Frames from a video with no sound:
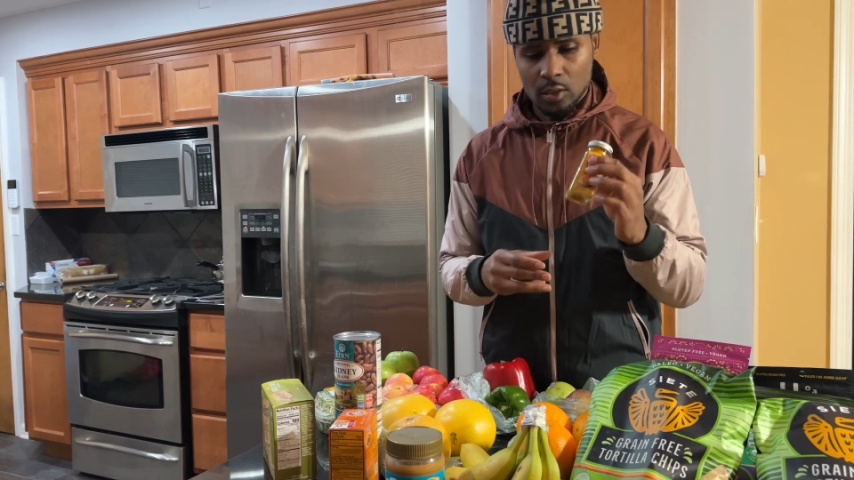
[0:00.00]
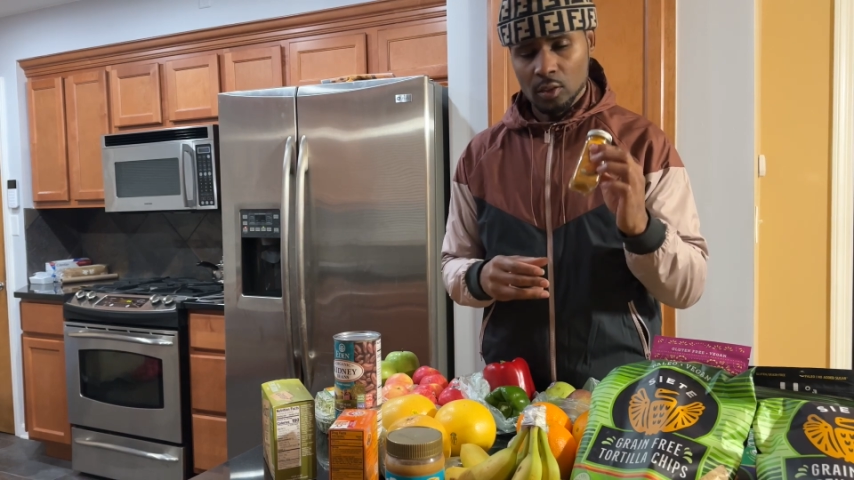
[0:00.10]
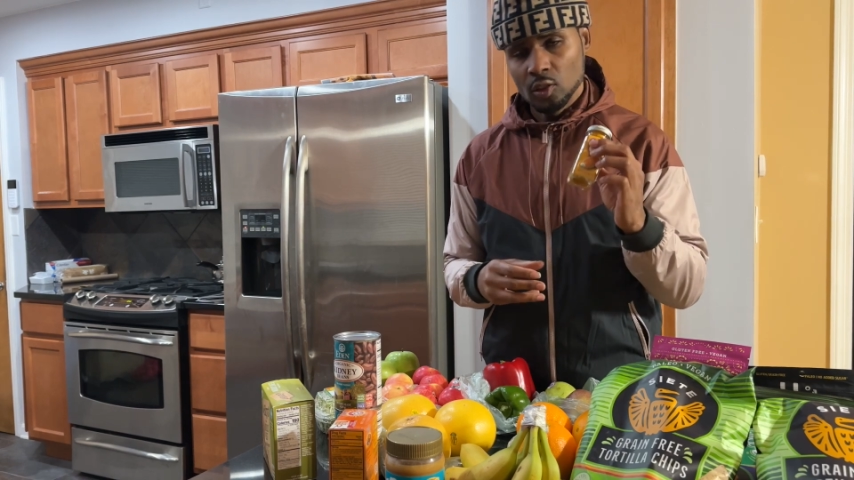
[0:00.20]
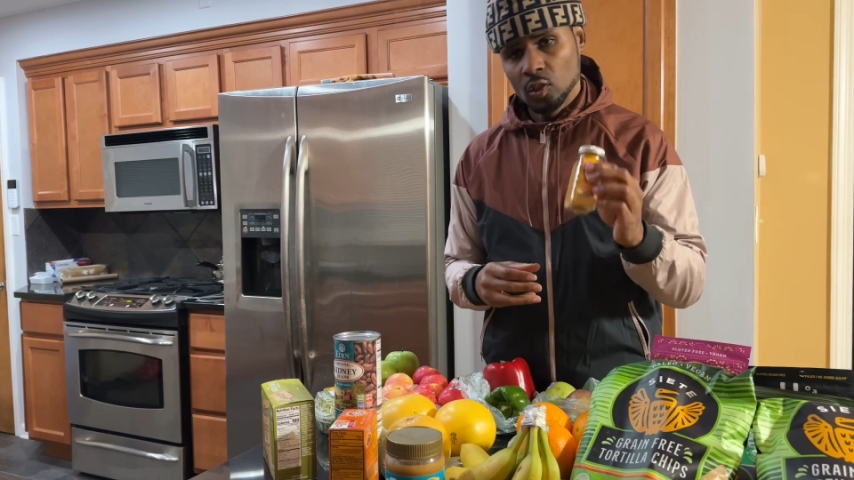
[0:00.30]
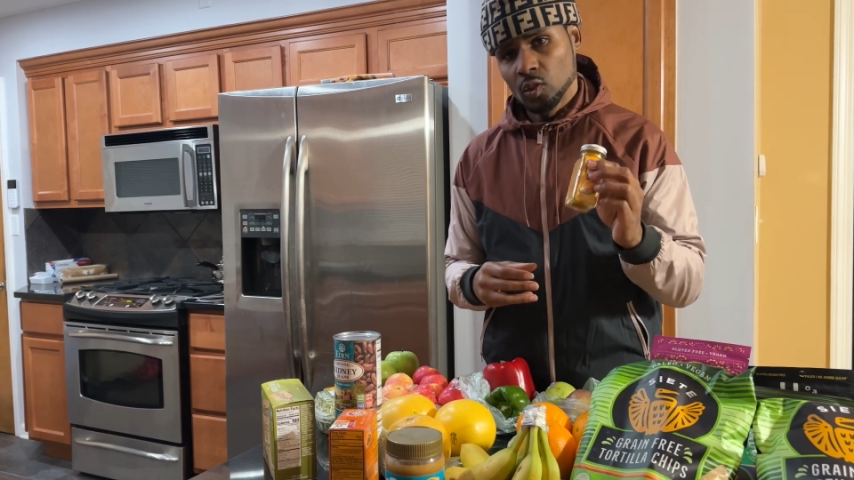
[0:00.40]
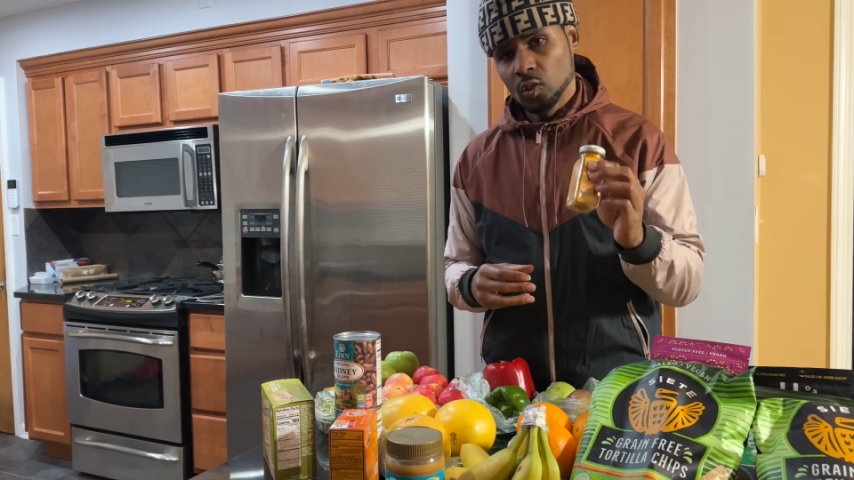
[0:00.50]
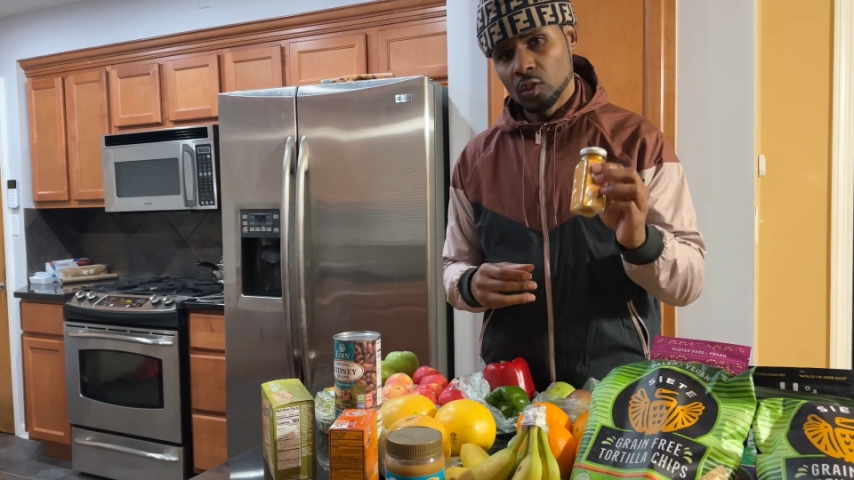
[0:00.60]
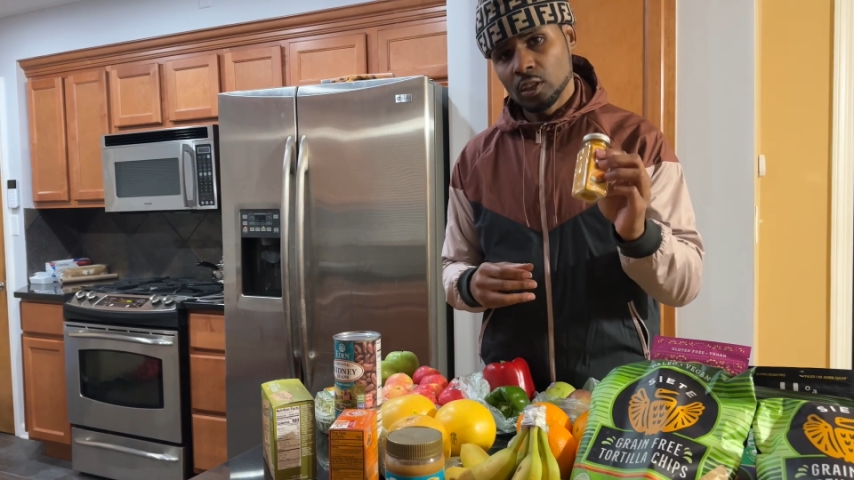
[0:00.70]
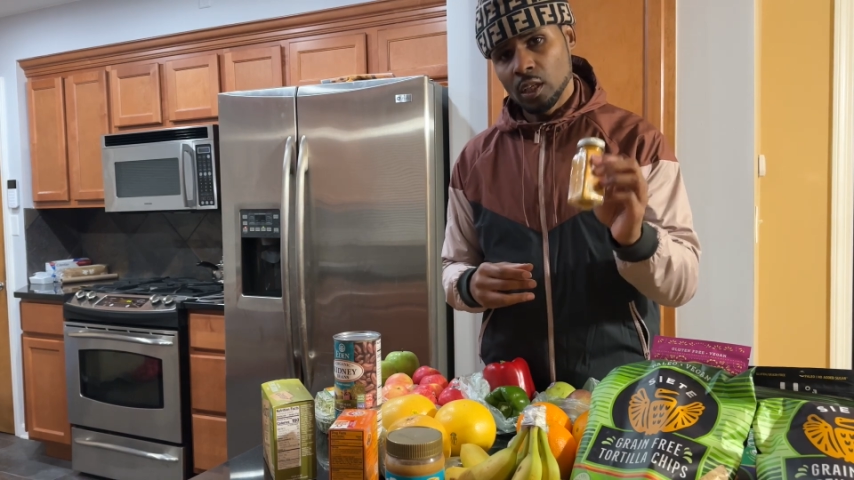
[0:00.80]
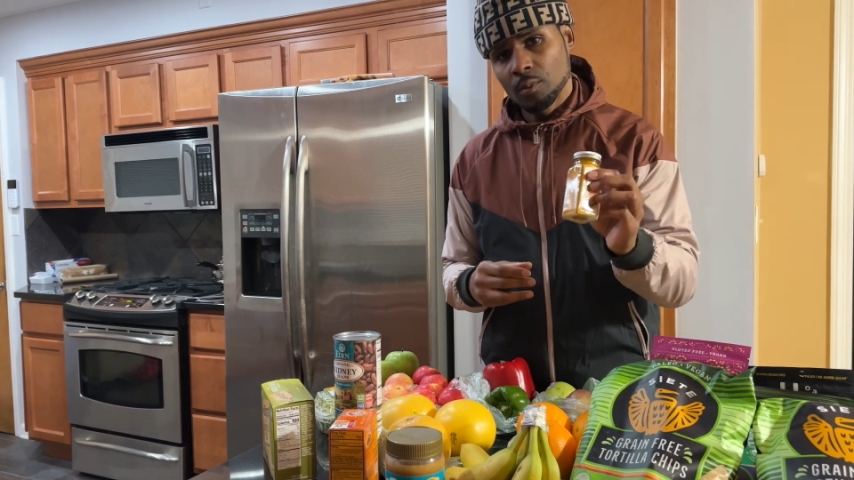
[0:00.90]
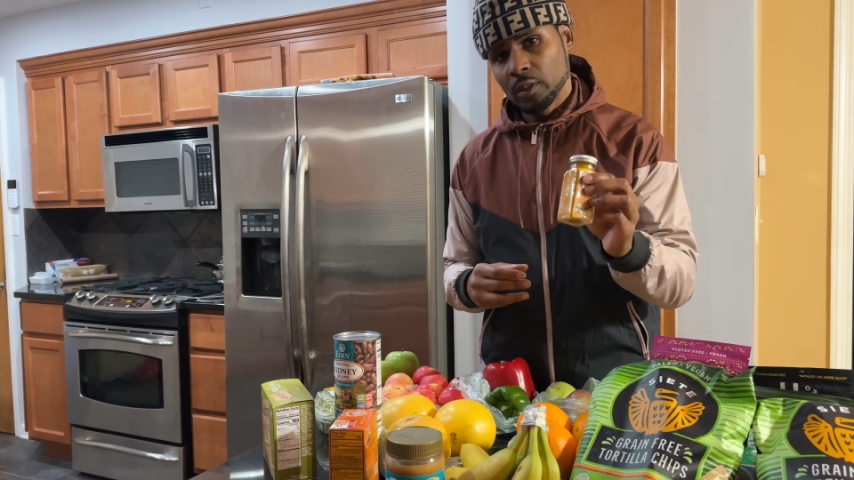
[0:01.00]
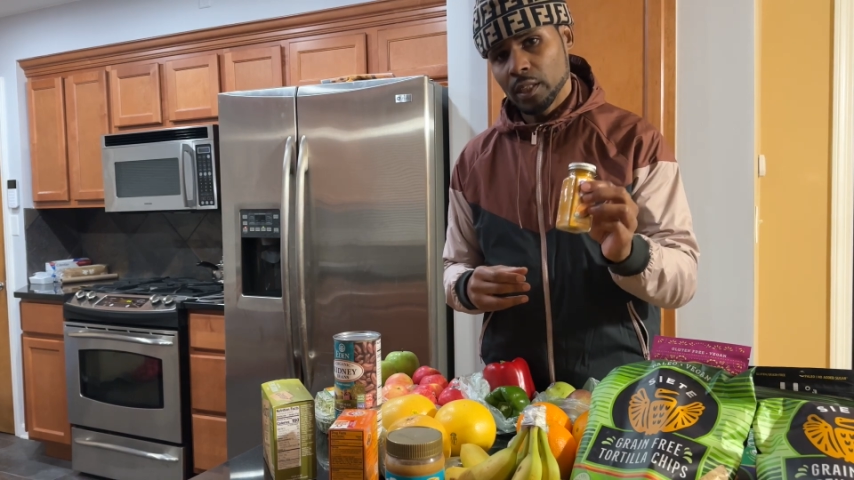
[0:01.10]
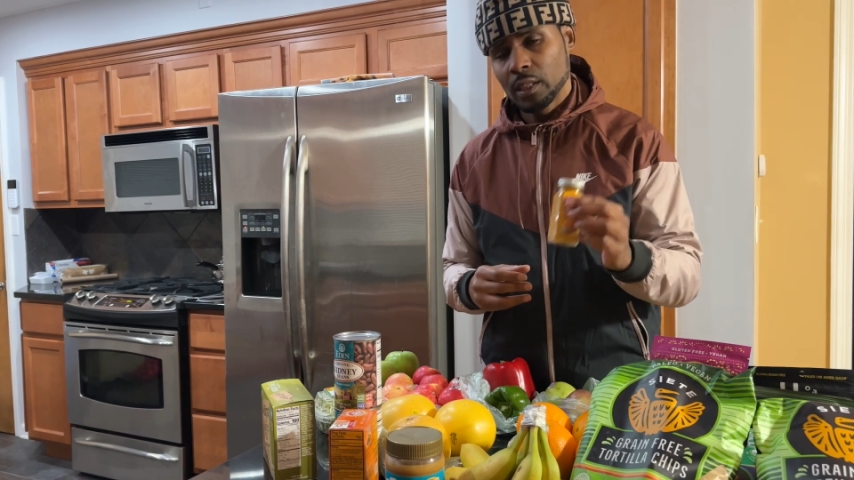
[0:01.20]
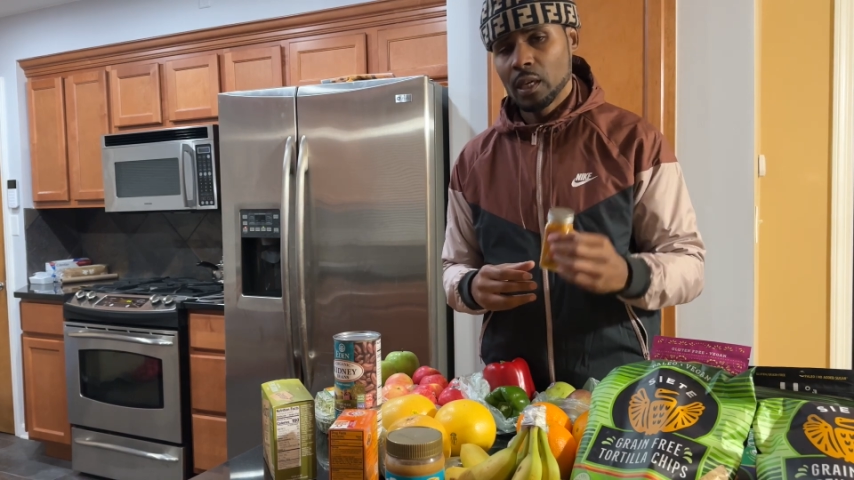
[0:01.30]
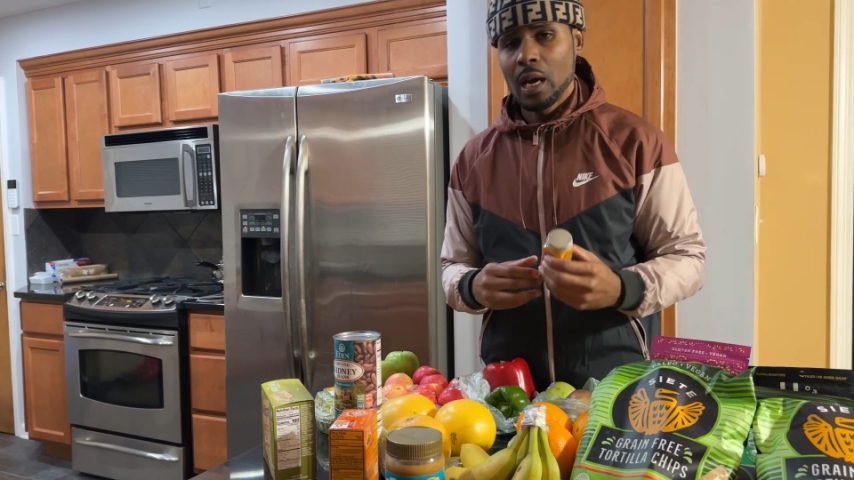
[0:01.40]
use turmeric.